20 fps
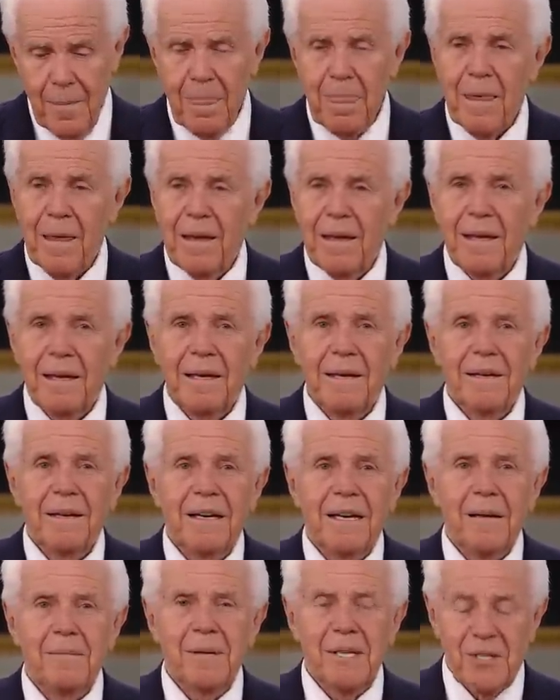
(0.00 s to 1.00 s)
Amen.
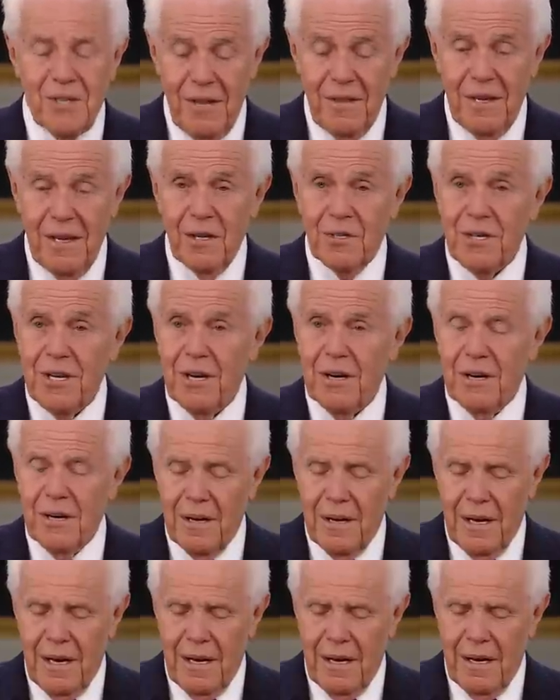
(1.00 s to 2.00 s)
Let me say this here.
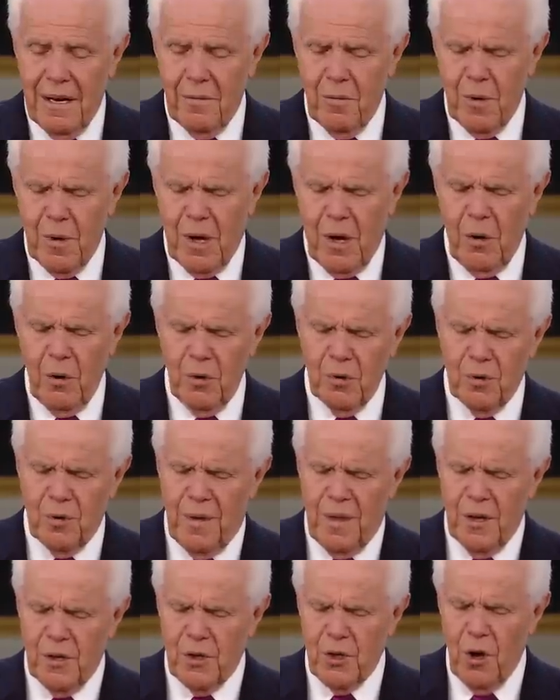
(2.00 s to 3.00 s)
I want to close
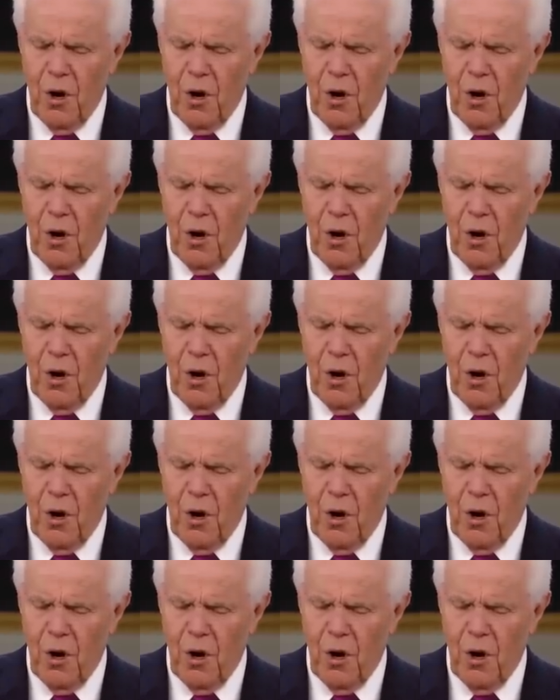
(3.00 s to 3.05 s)
with this.